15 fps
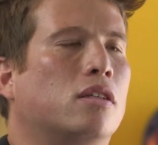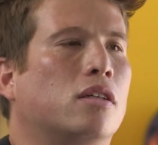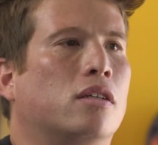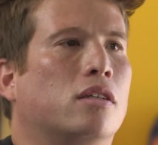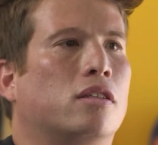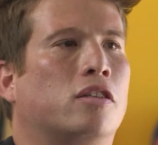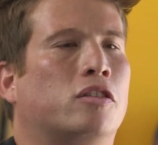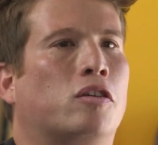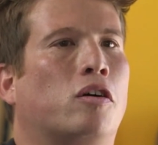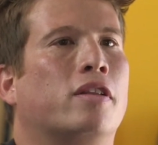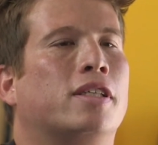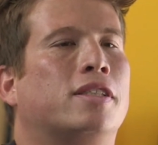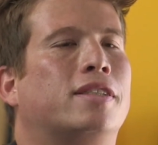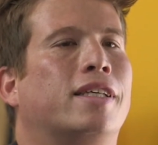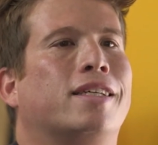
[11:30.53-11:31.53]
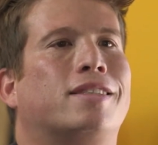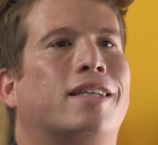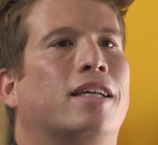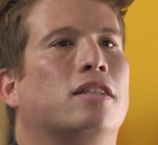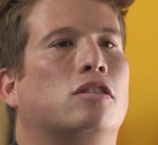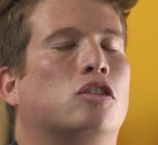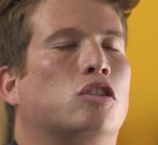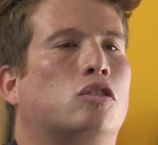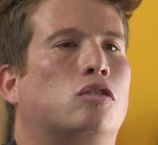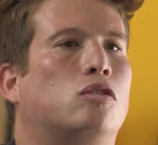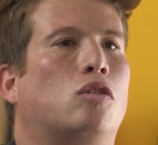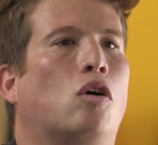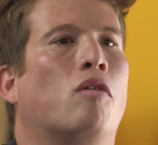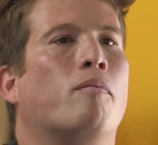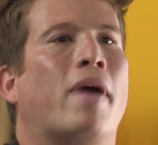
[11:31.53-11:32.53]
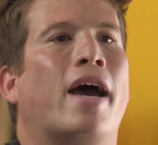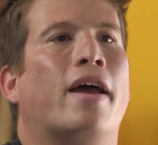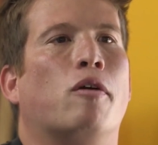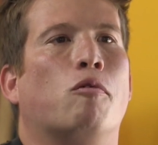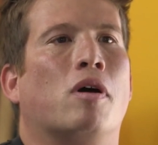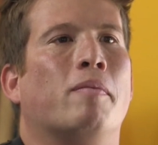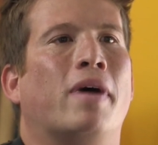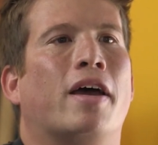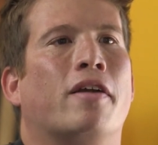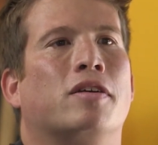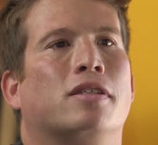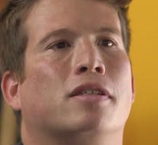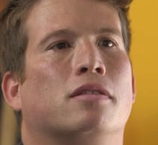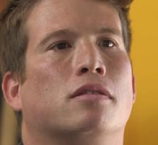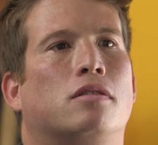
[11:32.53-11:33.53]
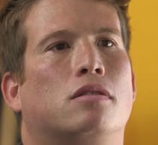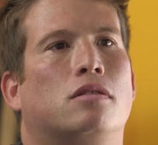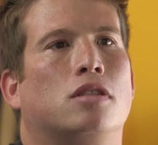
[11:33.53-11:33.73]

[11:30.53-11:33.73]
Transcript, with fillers: you know, there's all these things that just don't matter what matters is